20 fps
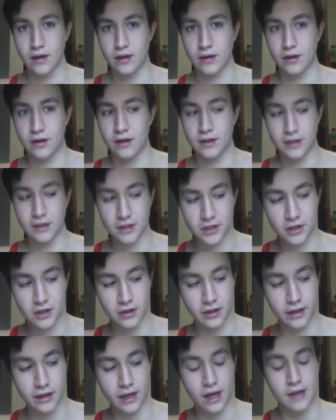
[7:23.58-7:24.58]

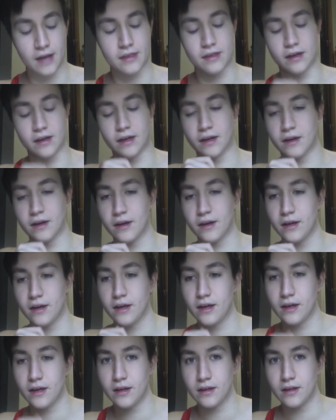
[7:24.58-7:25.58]
Additionally, I think
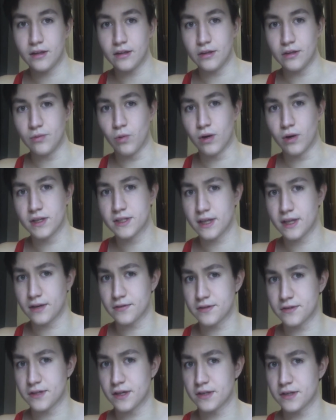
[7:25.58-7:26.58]
the 1 set of
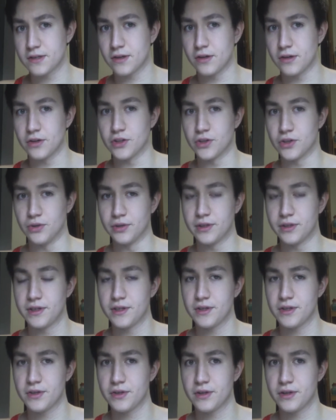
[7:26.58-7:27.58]
6 on
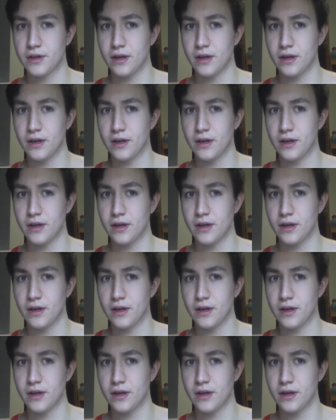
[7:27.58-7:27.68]
shoulders